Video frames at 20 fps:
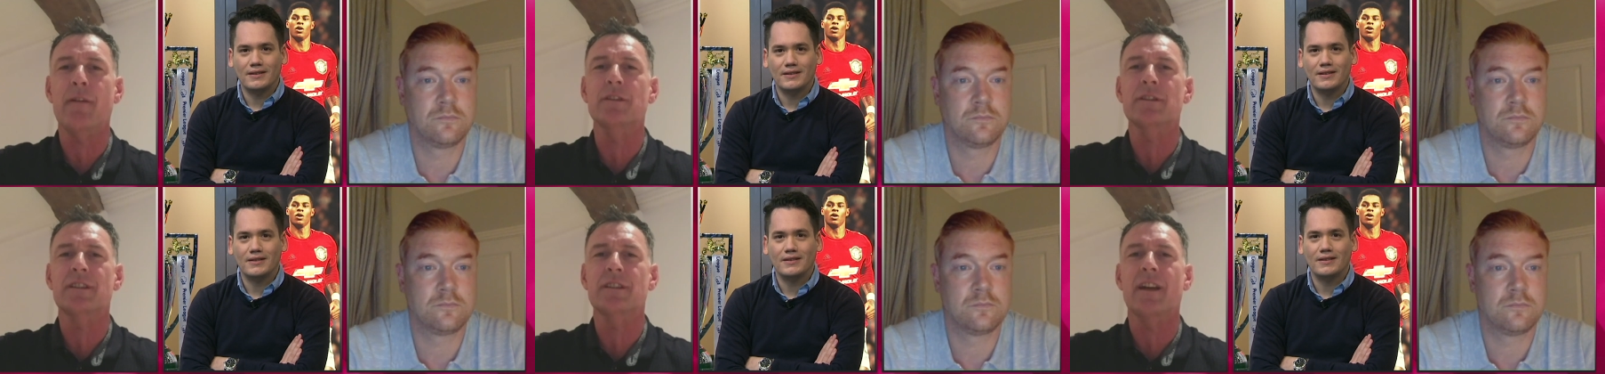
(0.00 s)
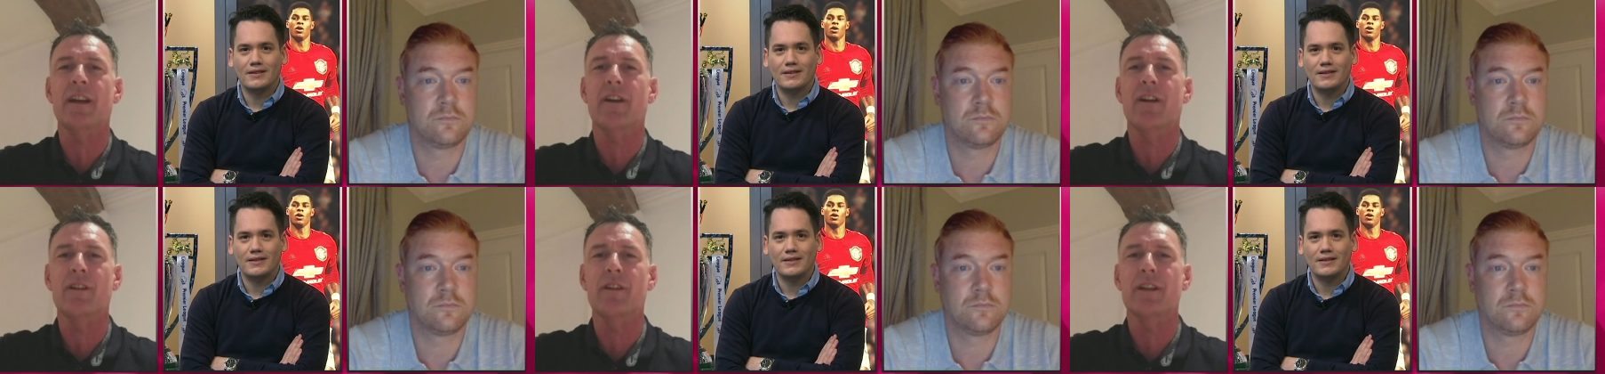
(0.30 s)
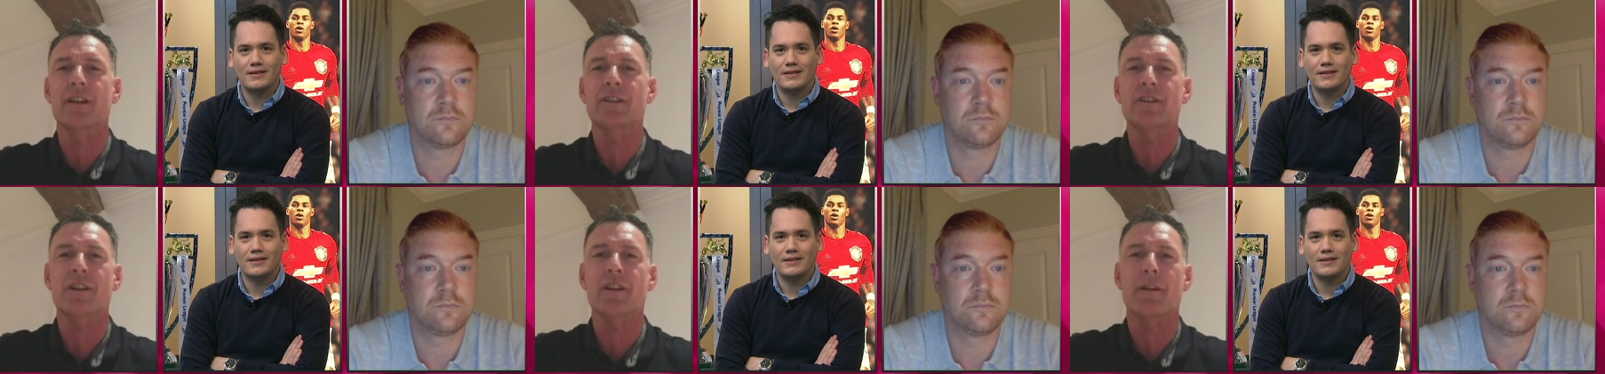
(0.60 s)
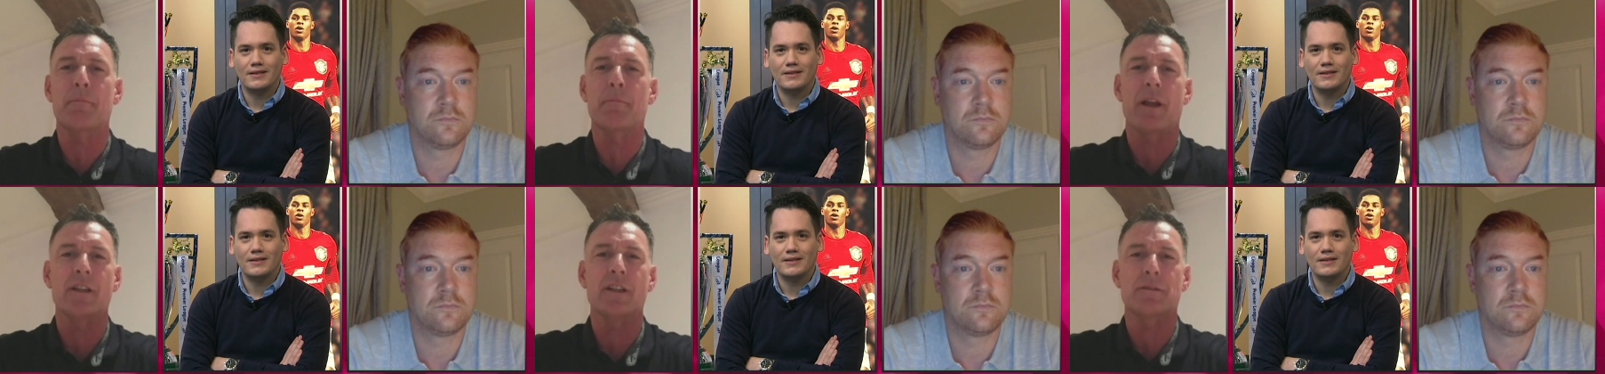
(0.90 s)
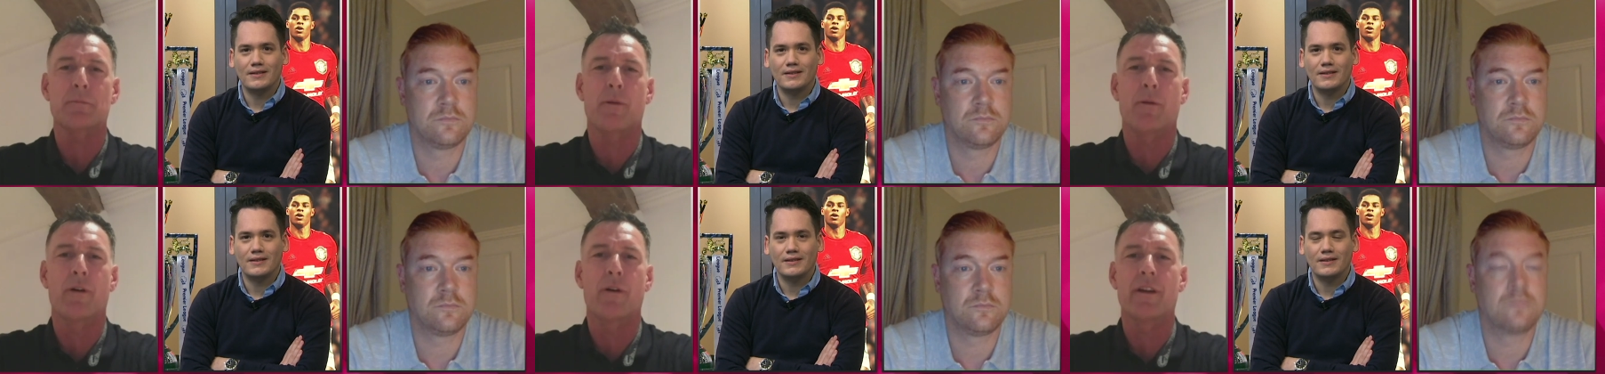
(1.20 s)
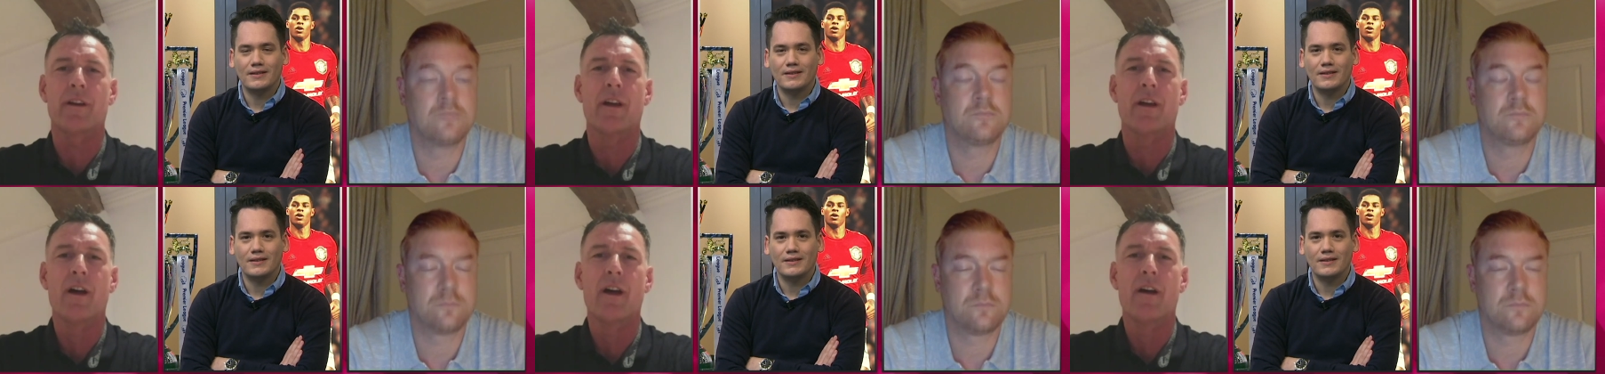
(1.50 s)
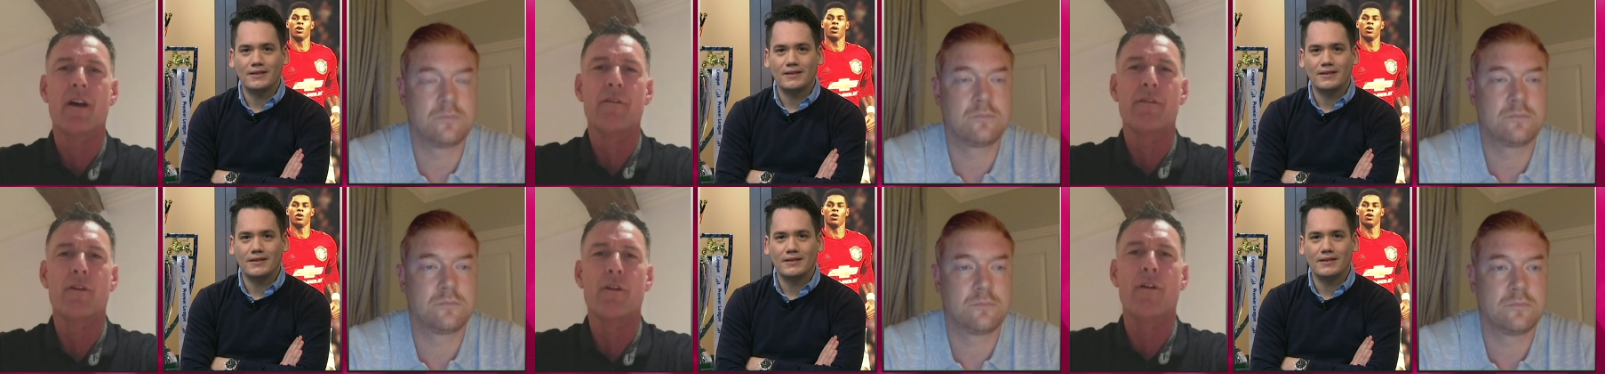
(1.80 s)
Speaker 1: That was the only sort of plus point
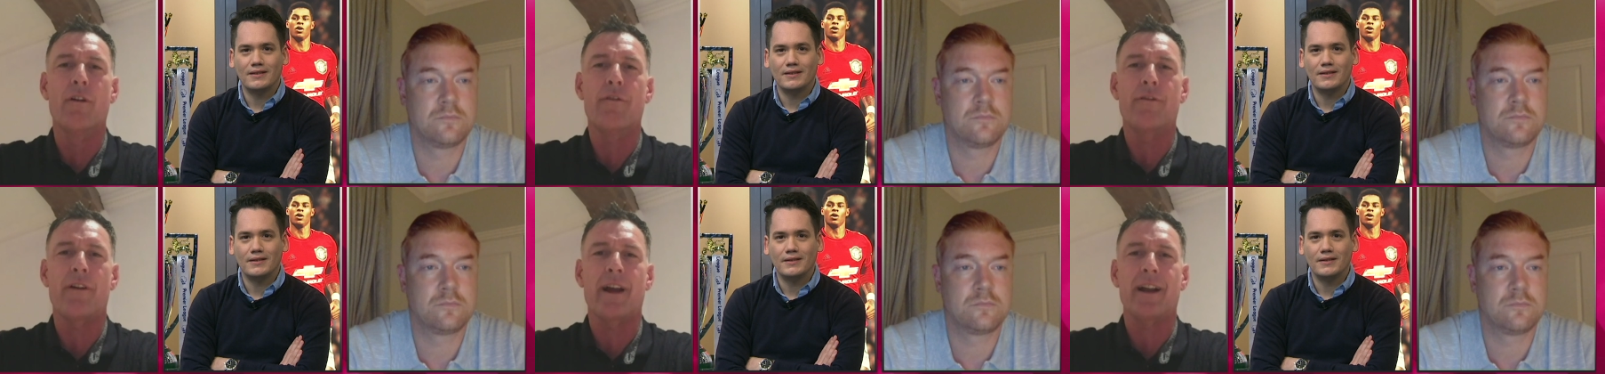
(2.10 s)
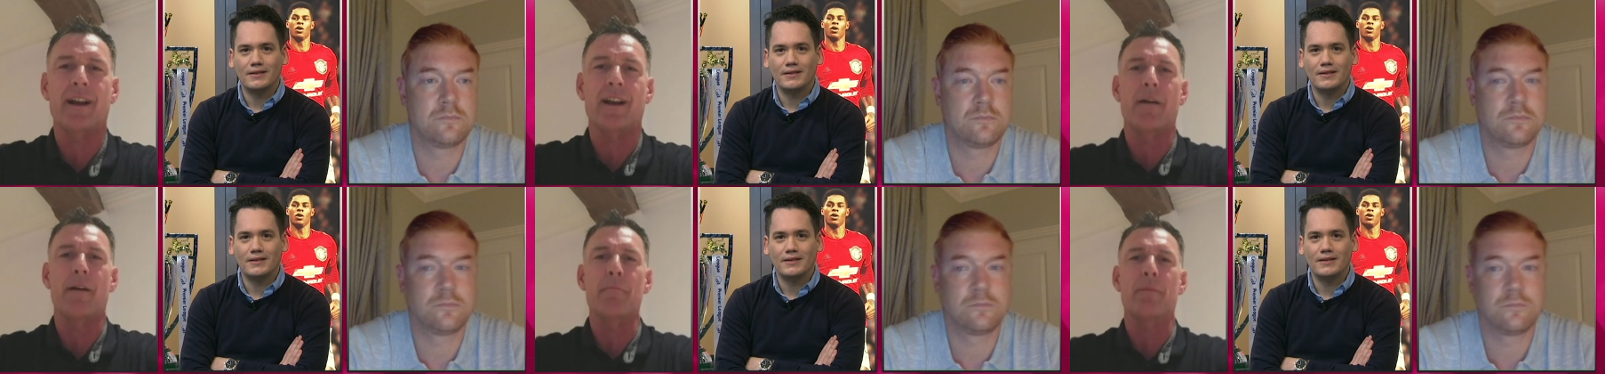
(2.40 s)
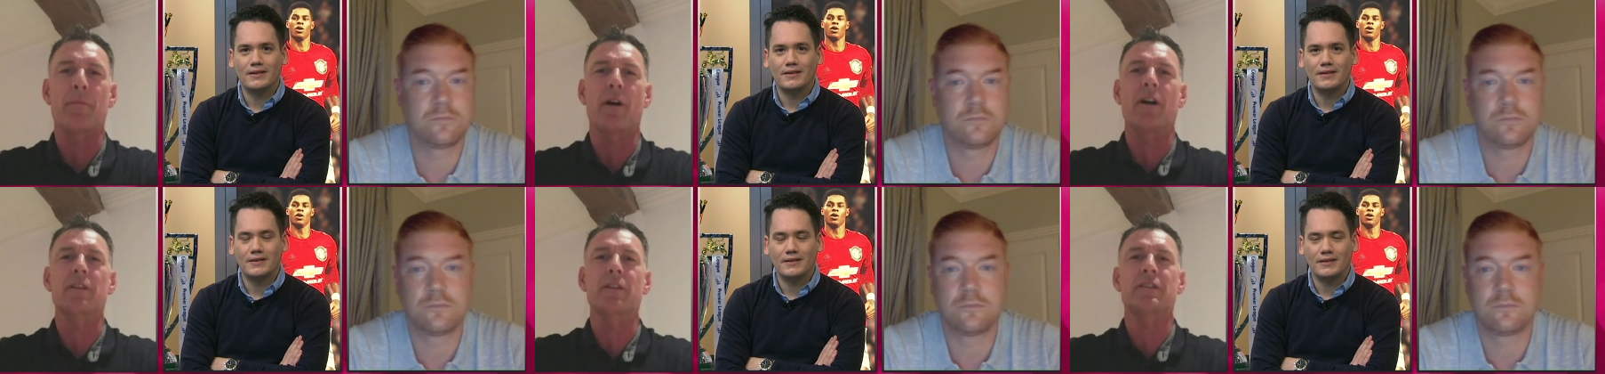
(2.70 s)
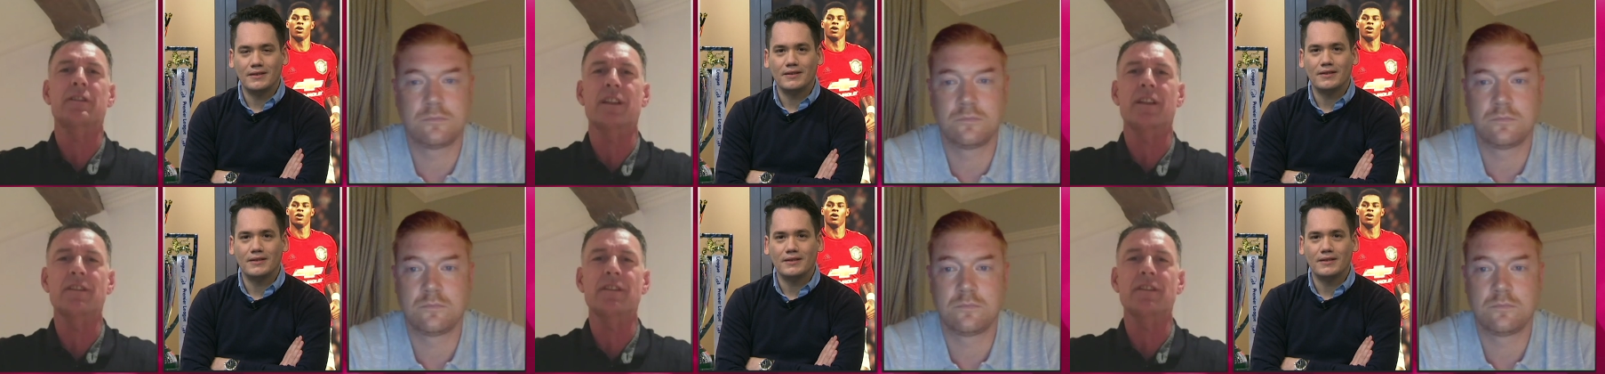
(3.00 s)
for Frank Lampard.